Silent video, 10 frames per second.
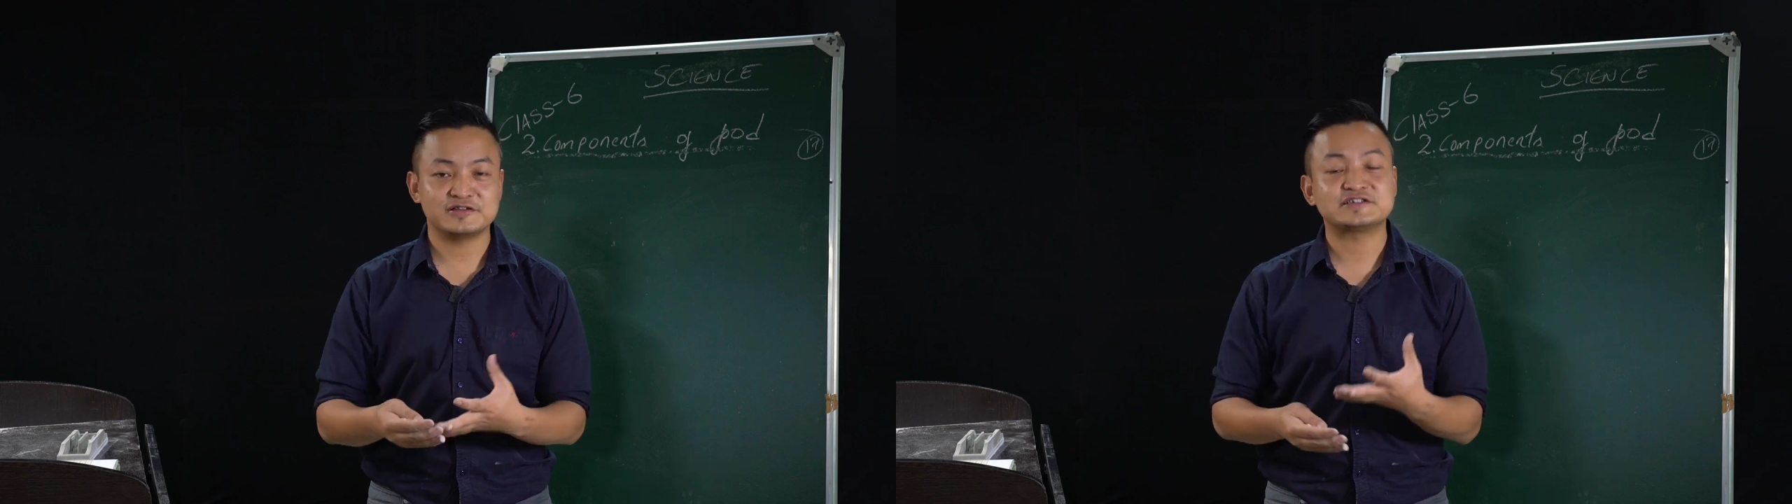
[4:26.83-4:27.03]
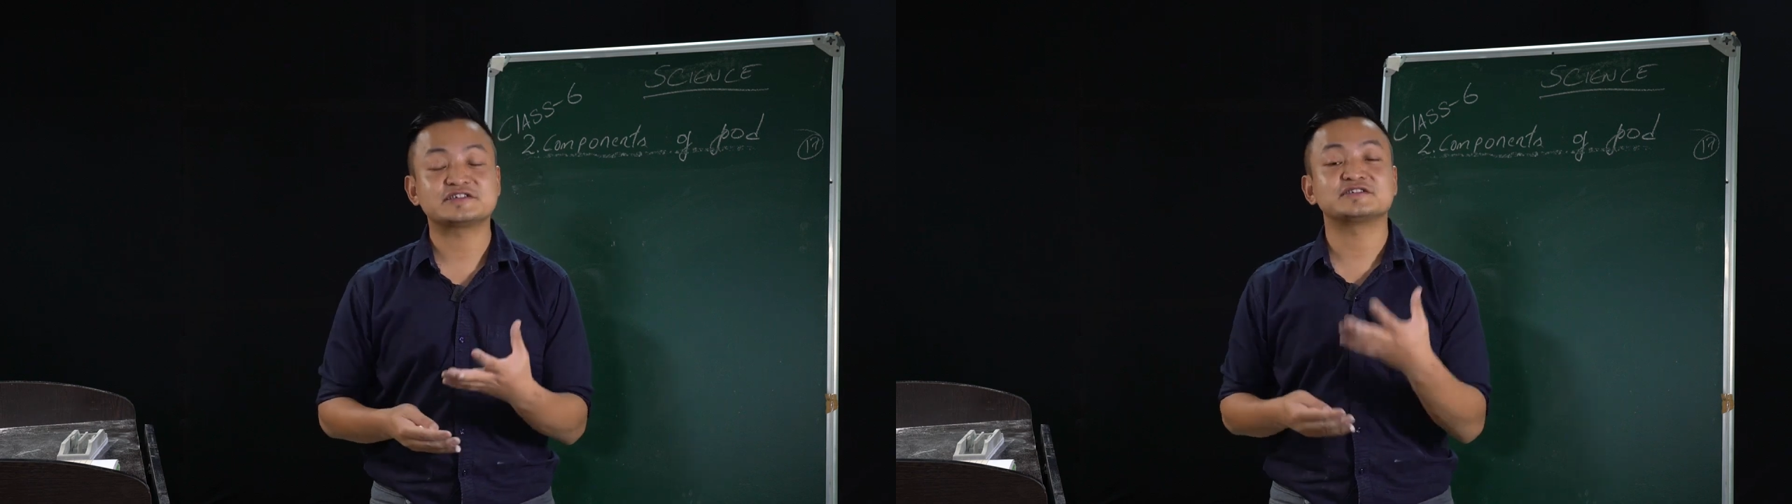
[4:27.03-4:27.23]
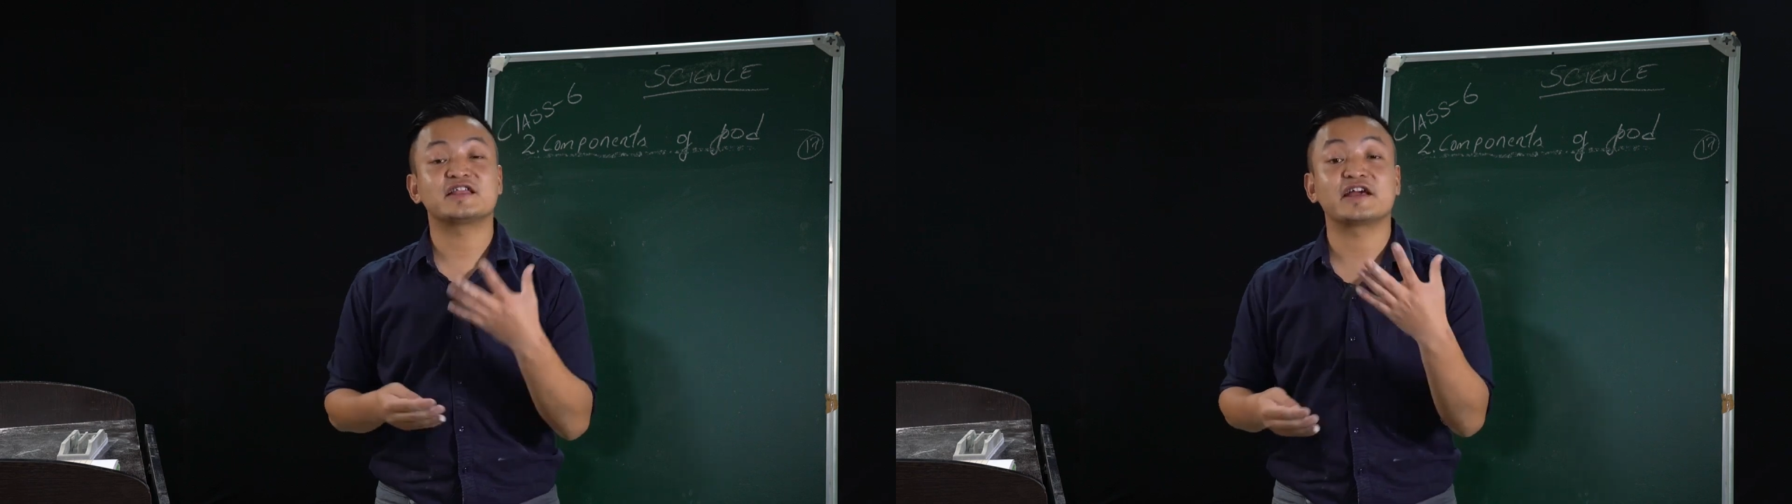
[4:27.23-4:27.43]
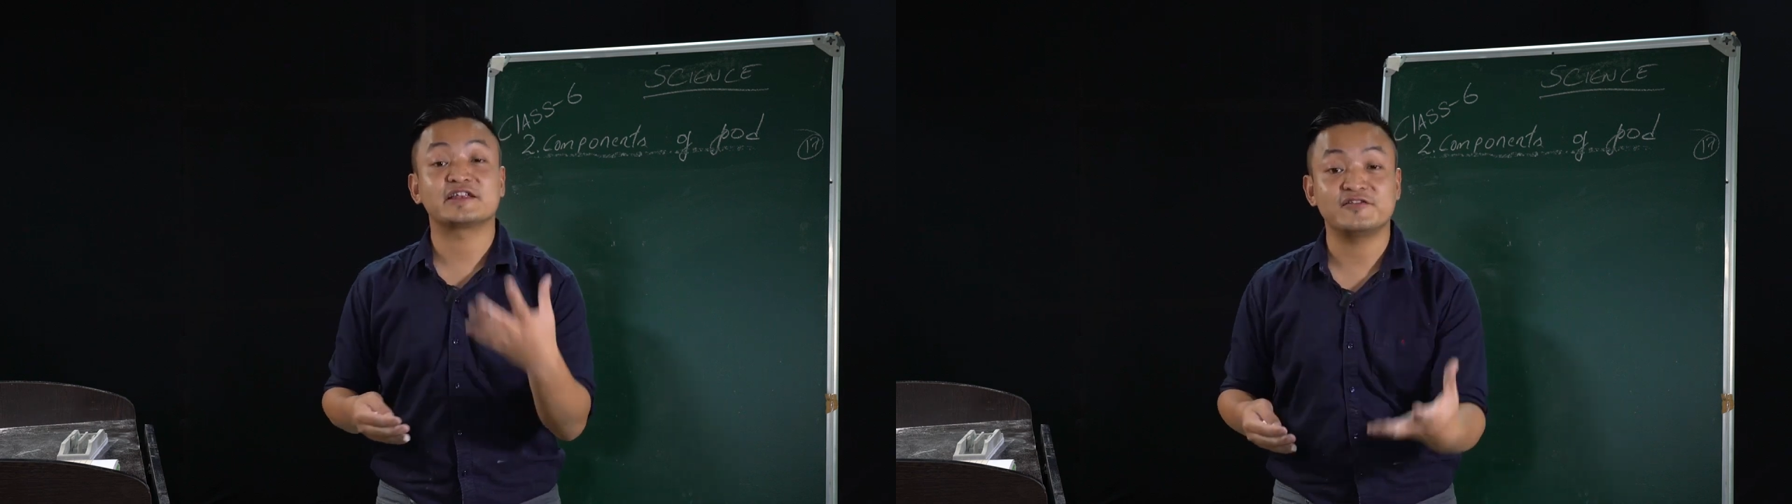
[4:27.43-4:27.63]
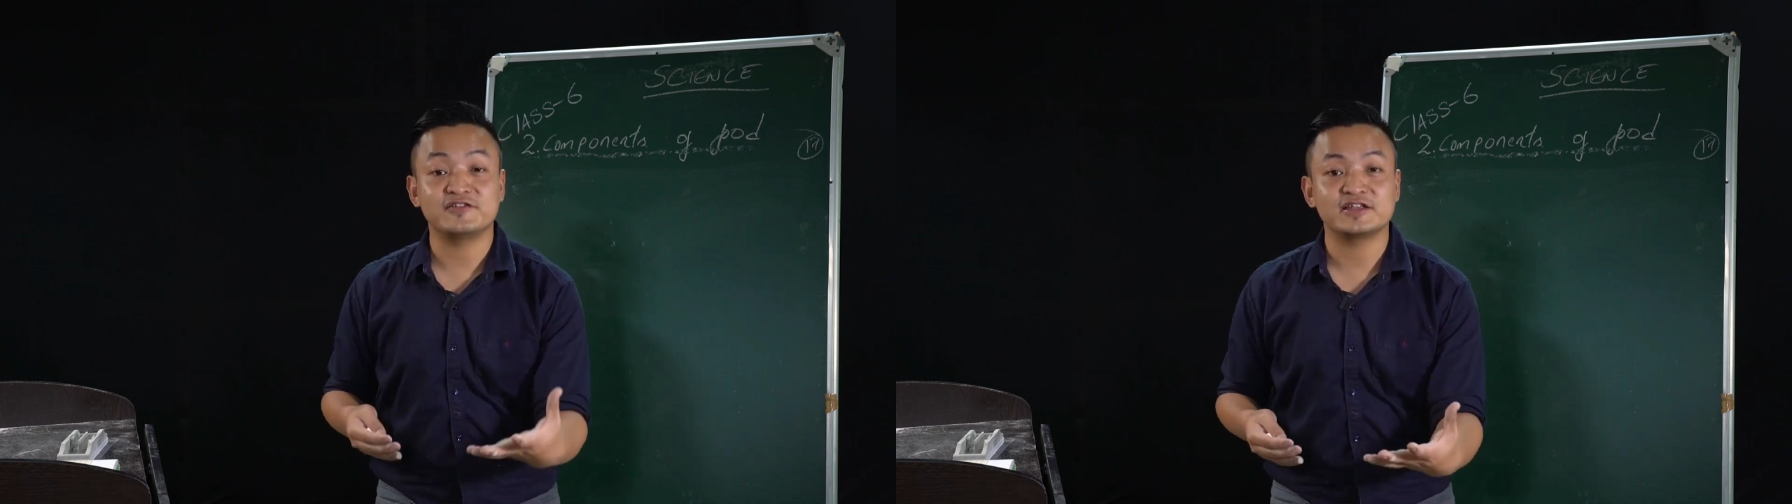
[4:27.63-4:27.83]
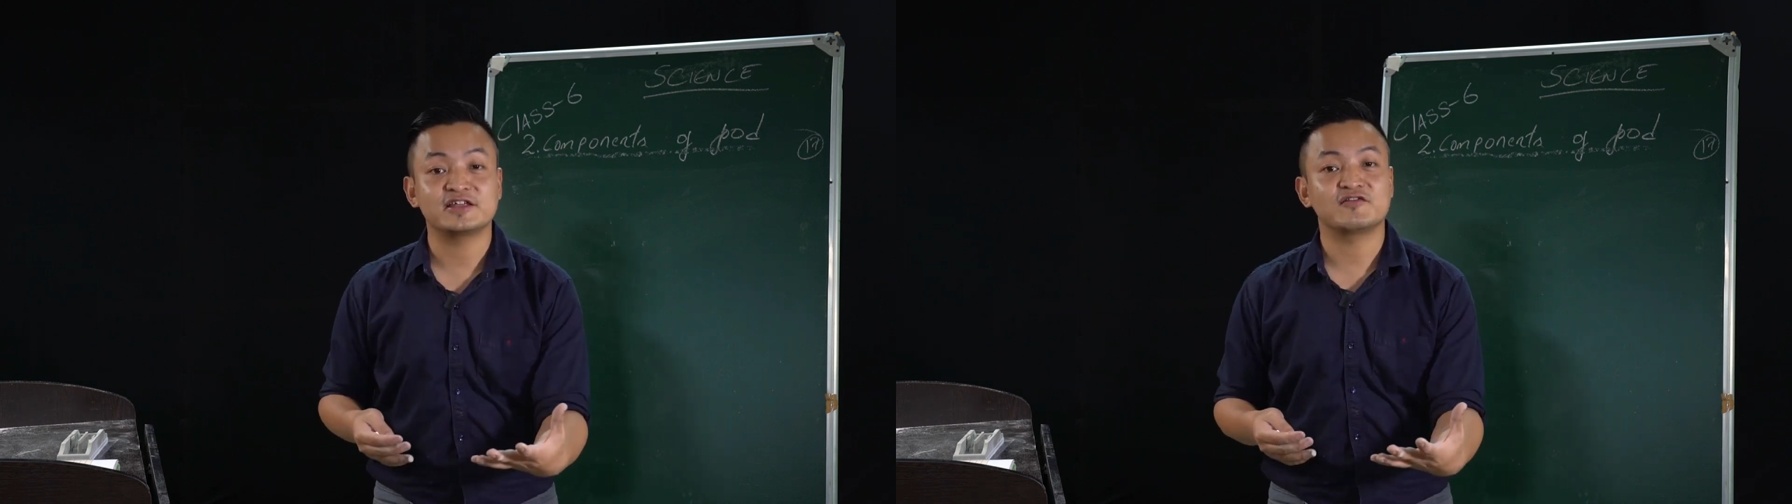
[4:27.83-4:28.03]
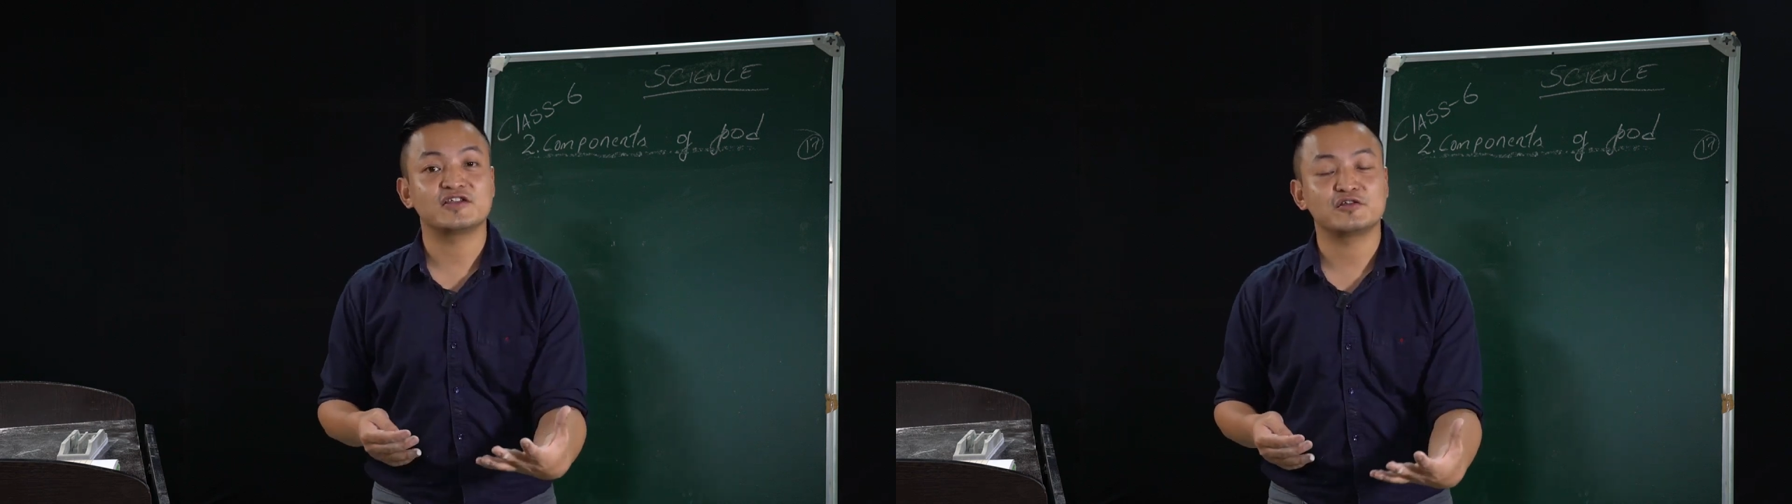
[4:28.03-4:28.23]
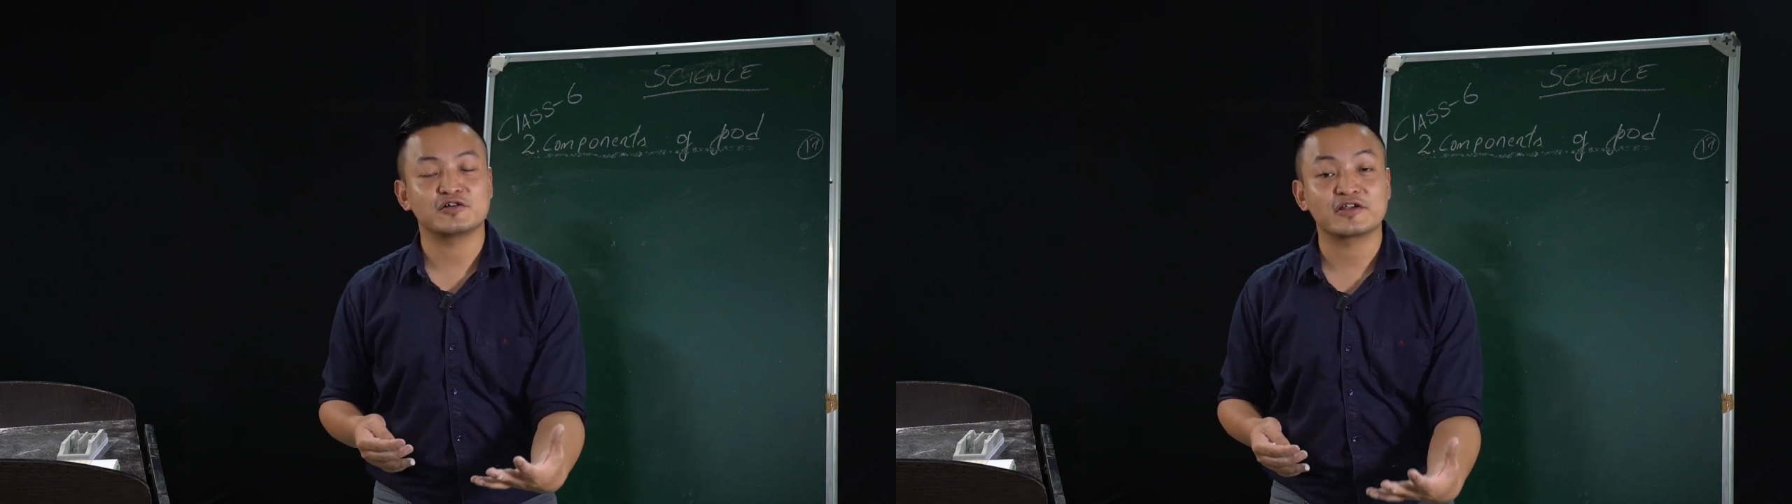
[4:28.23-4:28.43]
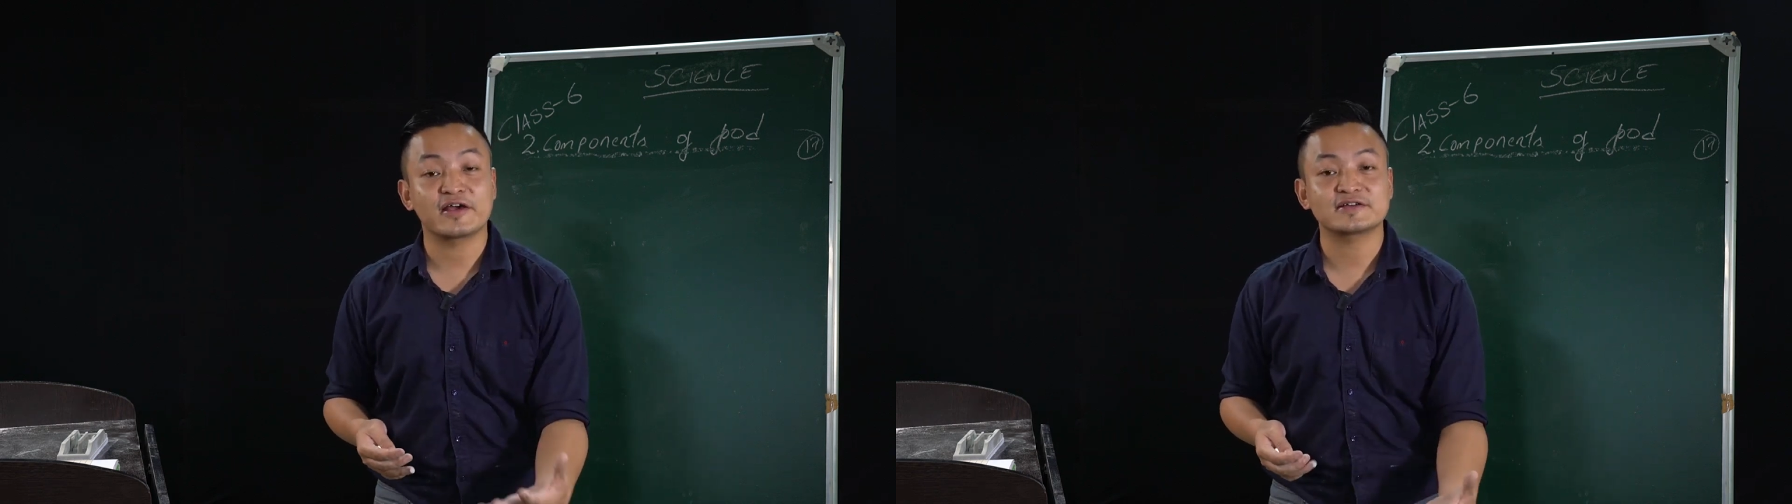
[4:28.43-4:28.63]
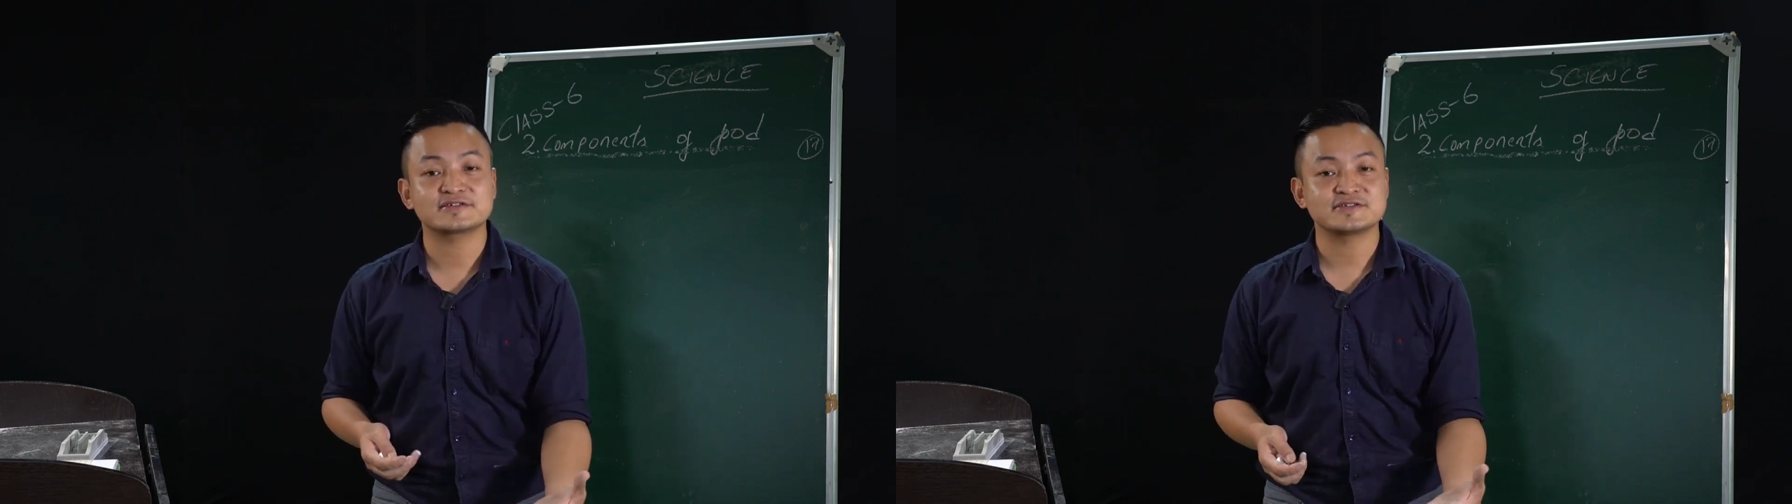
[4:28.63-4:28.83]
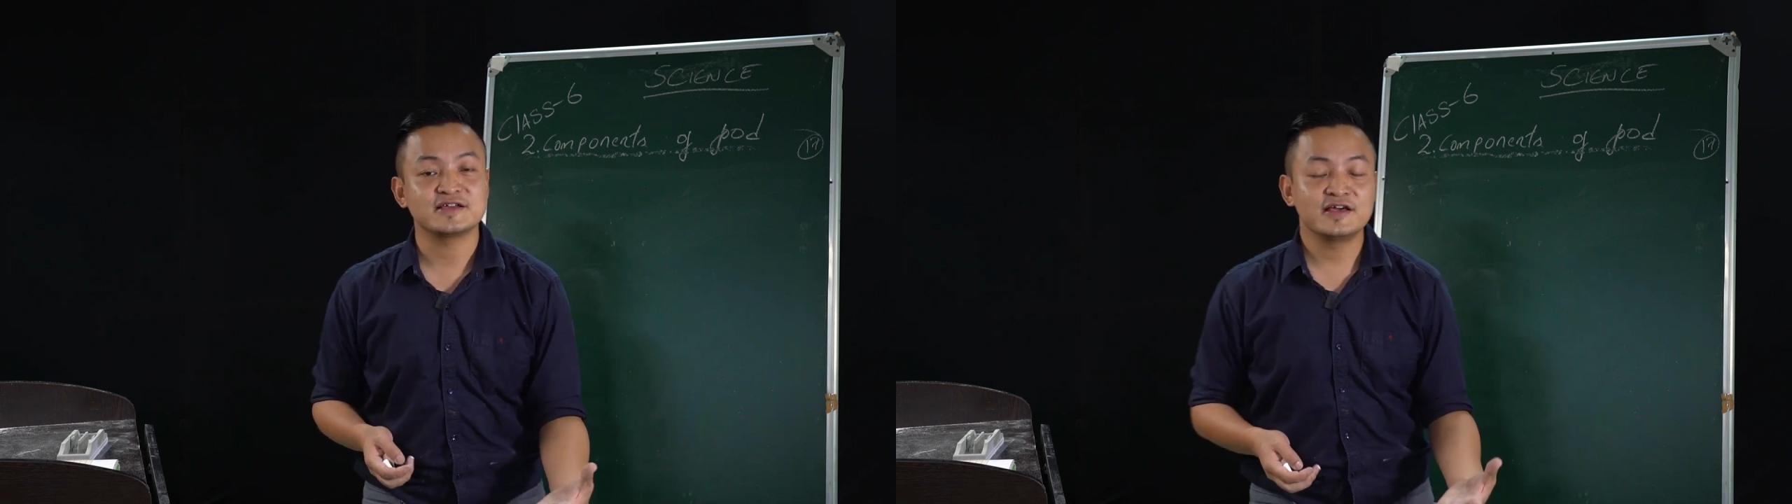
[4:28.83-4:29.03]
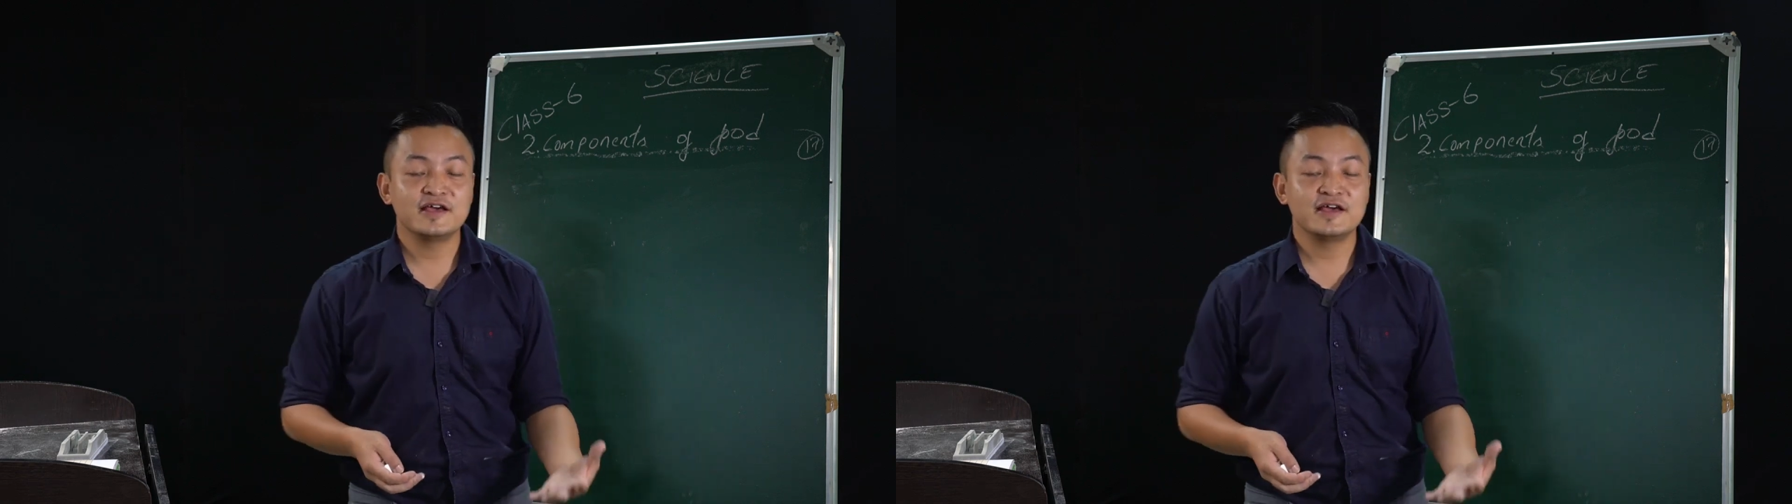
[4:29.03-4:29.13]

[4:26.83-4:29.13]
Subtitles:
This is an activity given in your text,